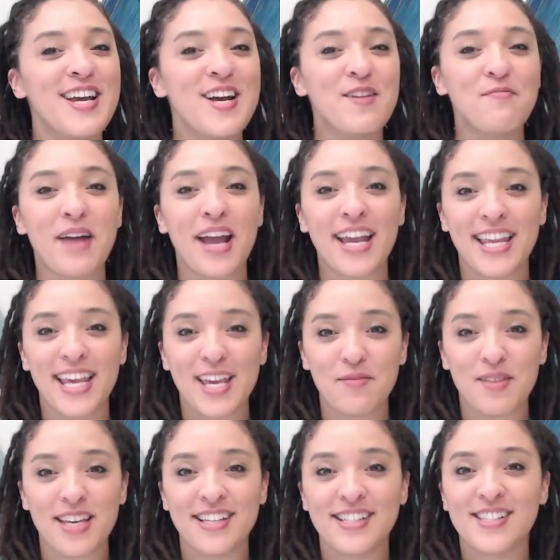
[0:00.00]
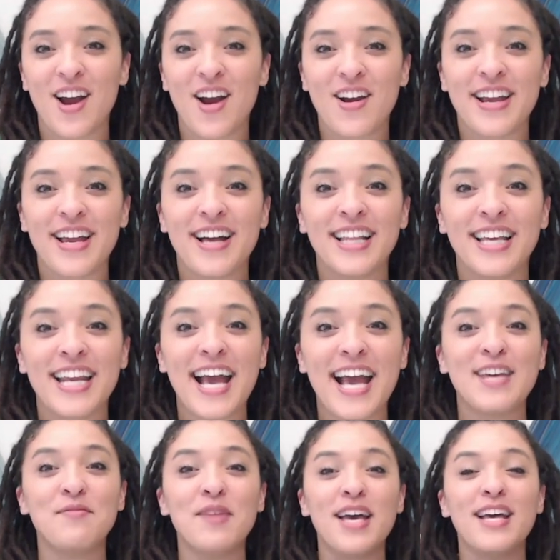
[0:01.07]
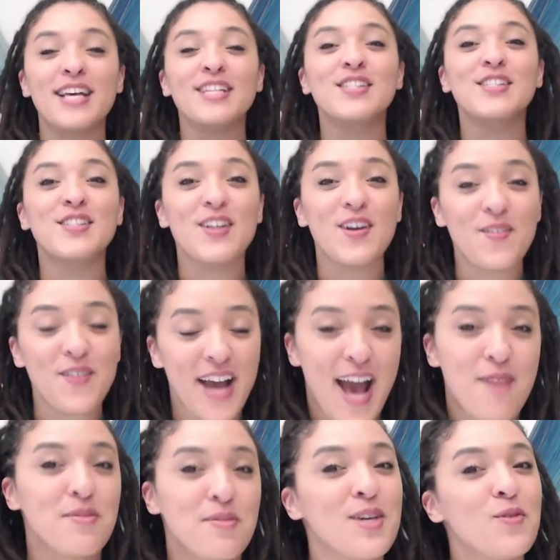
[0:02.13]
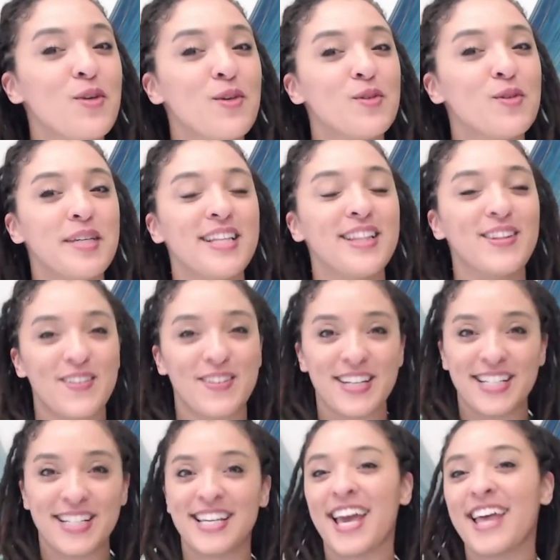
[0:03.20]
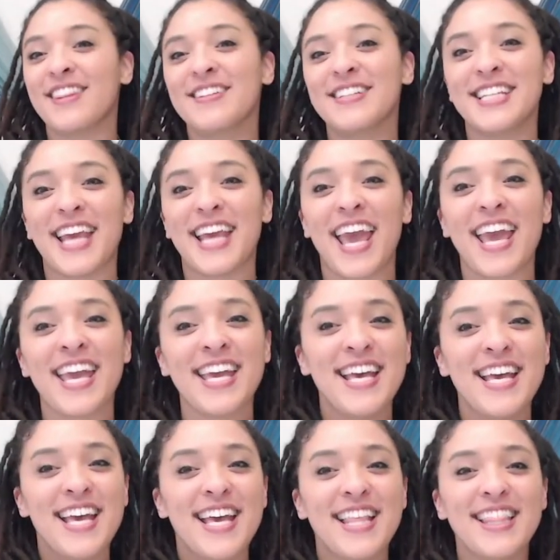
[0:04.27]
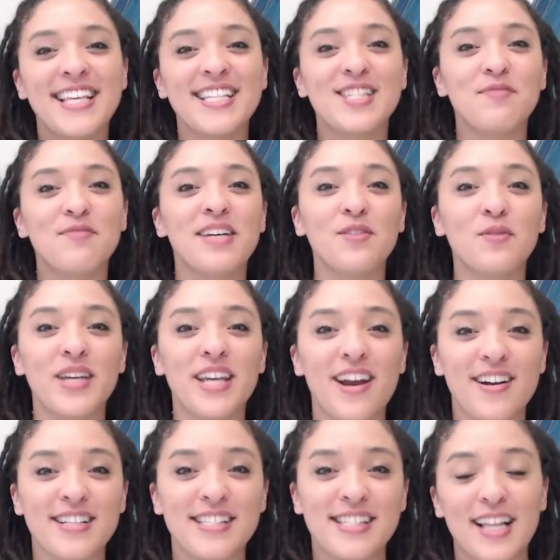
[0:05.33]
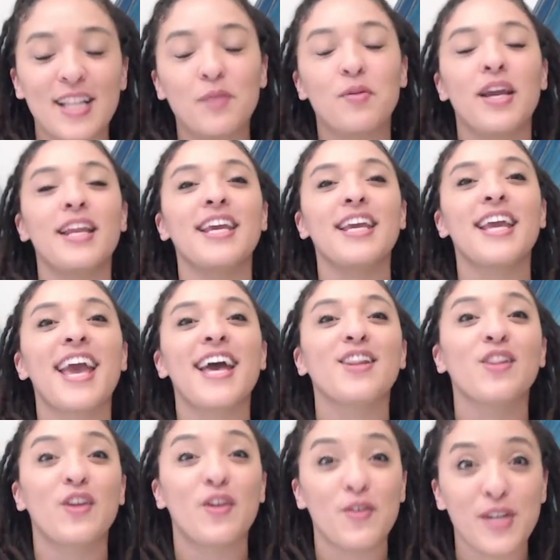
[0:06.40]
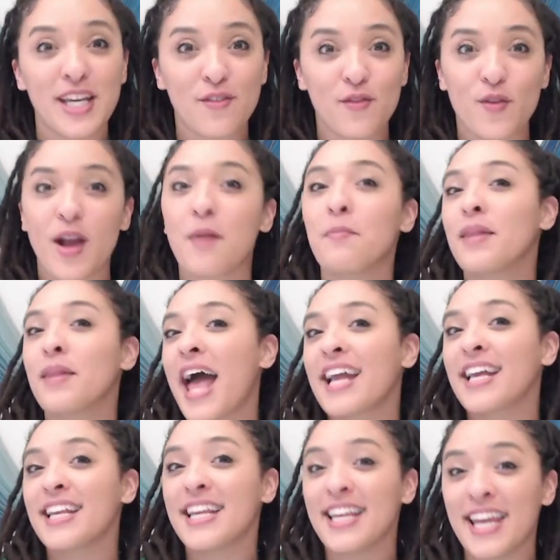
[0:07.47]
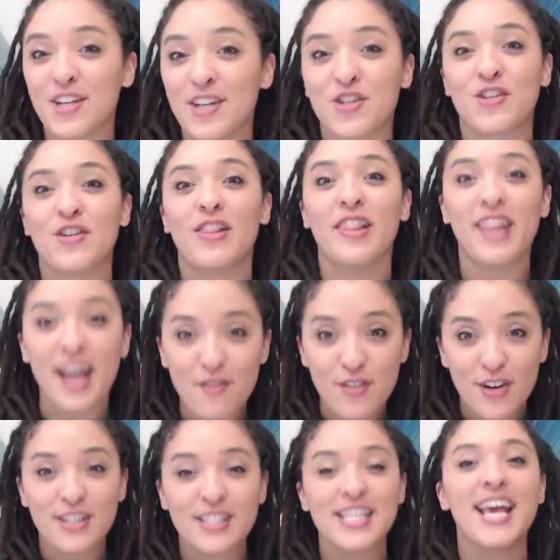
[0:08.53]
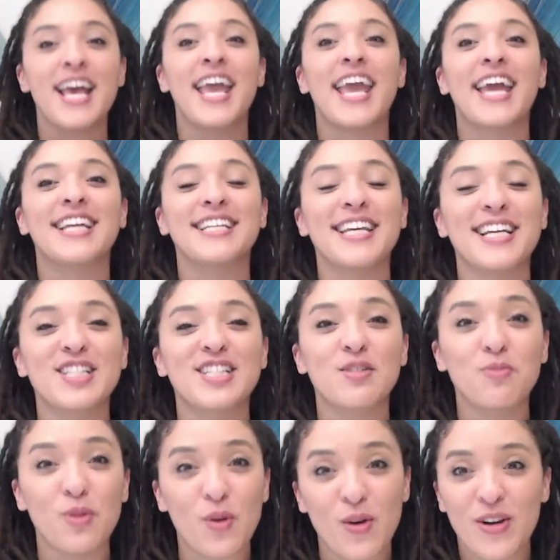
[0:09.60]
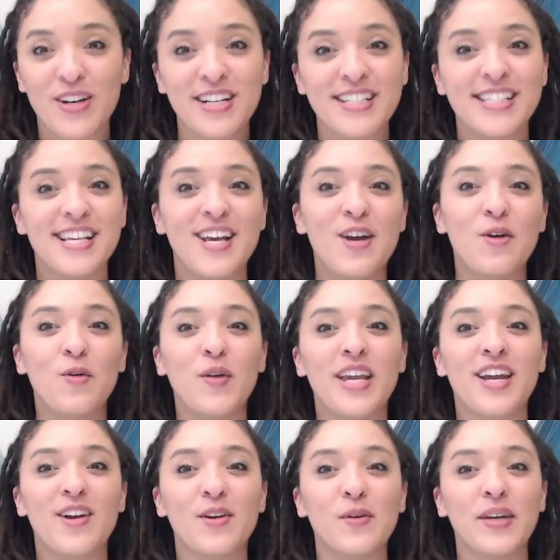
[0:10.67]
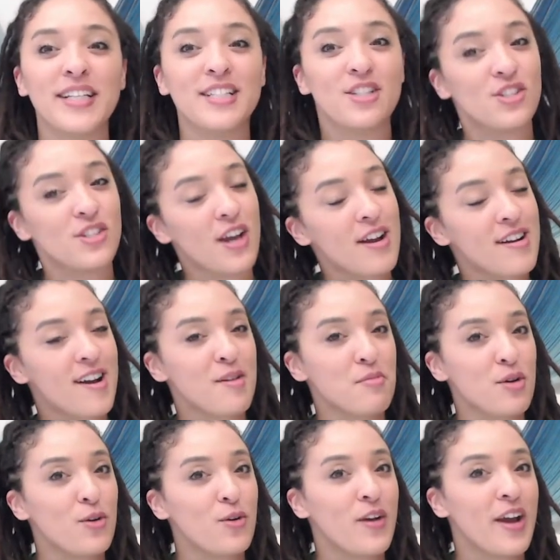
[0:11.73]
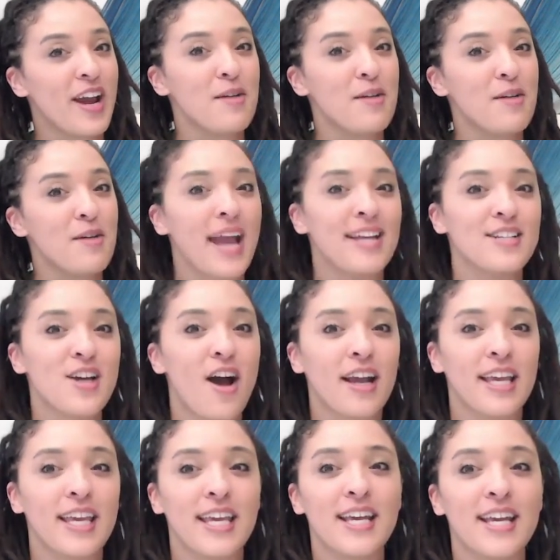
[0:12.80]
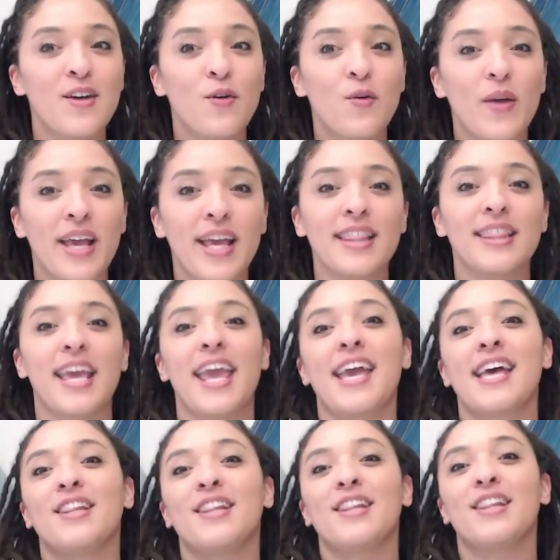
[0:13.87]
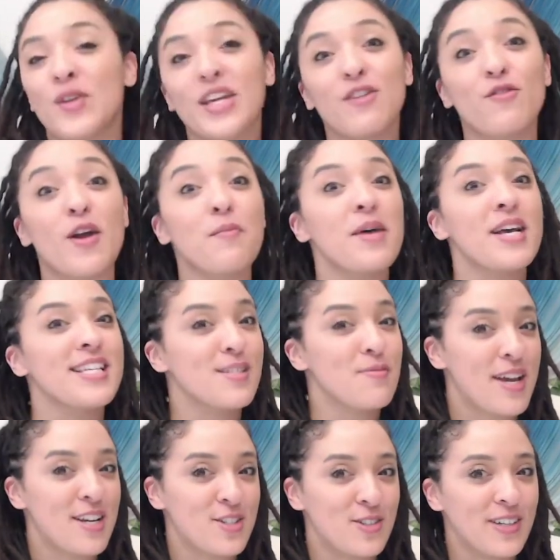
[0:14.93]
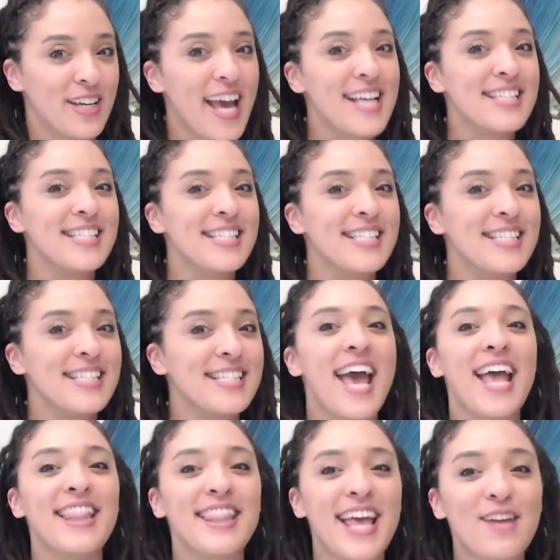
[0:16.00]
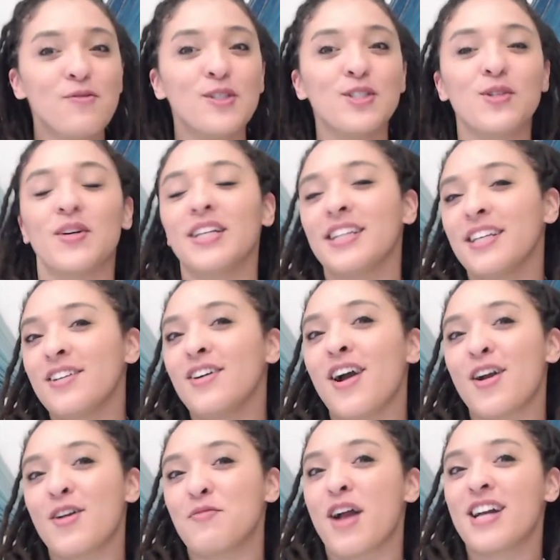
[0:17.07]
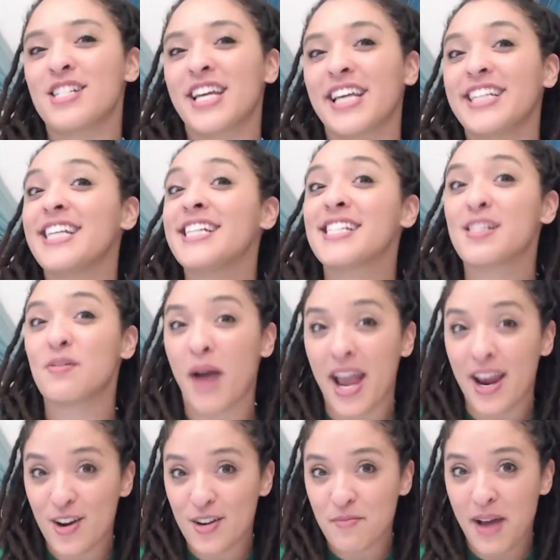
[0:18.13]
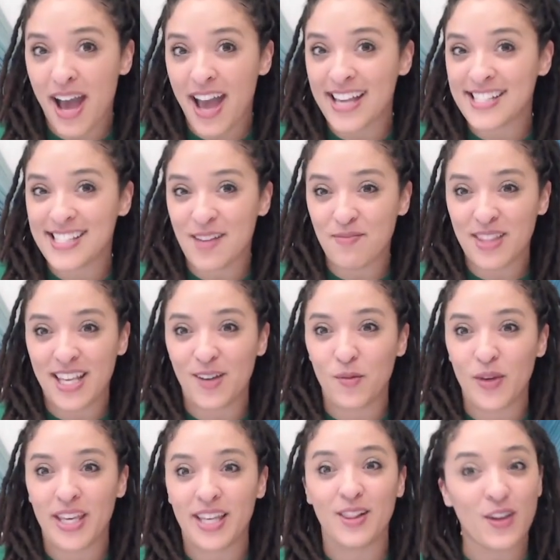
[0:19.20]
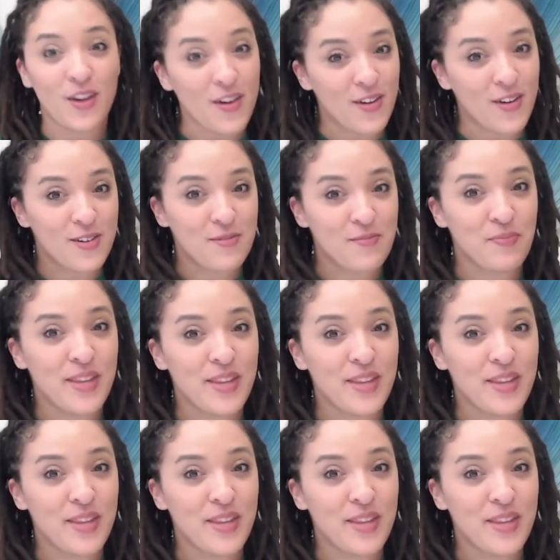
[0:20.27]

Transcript: My name is Arielle and I am so happy we will be learning together today. This month we are celebrating and learning from Black nature lovers and explorers. We are going to start our program by talking with and learning from a special guest, and then we'll do a little art project inspired by something we learn.